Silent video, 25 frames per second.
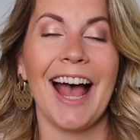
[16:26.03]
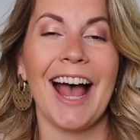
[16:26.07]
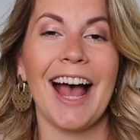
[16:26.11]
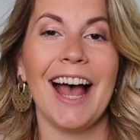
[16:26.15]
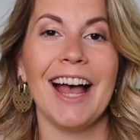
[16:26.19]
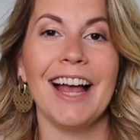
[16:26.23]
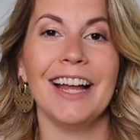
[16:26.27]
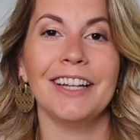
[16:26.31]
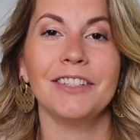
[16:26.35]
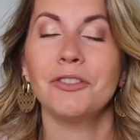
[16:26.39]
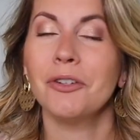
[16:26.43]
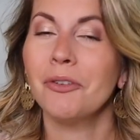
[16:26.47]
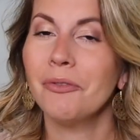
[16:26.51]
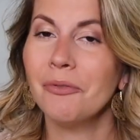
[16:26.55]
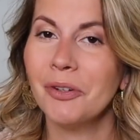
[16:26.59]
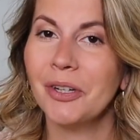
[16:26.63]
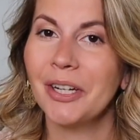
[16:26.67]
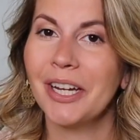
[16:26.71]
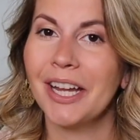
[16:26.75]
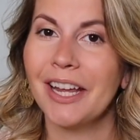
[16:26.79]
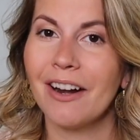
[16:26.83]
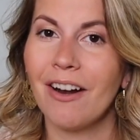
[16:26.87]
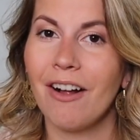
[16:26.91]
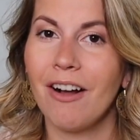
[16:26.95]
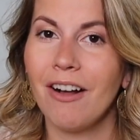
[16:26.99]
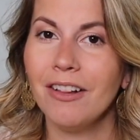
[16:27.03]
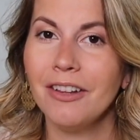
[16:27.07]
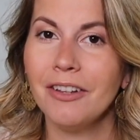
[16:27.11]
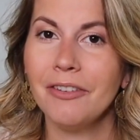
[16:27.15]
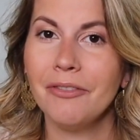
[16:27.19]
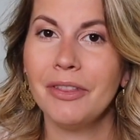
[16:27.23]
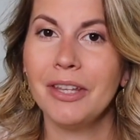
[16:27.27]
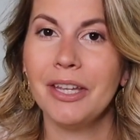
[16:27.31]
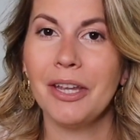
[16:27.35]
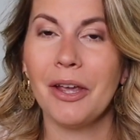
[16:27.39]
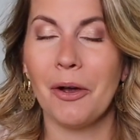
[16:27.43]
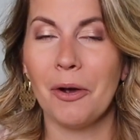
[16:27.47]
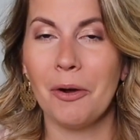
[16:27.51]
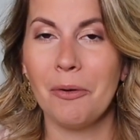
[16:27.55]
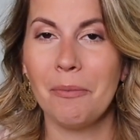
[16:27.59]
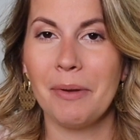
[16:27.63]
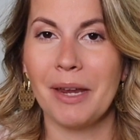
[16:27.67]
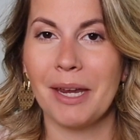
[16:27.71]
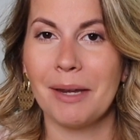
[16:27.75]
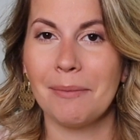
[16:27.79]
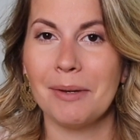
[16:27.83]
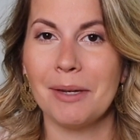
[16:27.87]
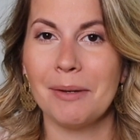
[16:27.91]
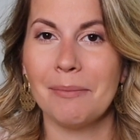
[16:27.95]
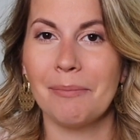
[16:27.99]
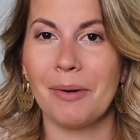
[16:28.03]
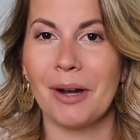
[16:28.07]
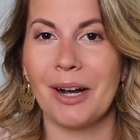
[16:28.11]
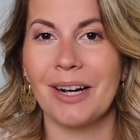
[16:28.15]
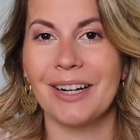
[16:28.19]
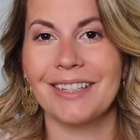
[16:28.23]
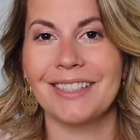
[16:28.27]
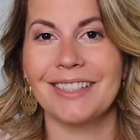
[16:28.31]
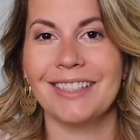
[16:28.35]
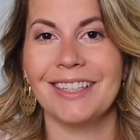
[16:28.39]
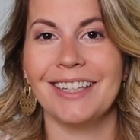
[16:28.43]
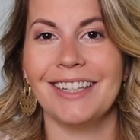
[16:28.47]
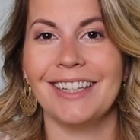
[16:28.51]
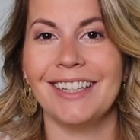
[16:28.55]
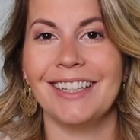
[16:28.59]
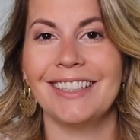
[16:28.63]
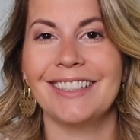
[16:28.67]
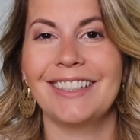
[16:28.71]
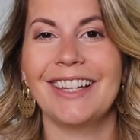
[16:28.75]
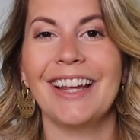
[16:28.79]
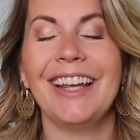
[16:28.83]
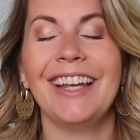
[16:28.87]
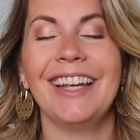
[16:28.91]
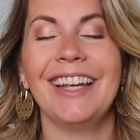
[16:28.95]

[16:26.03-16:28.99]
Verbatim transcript: And don't forget all of the Oh Baby boxes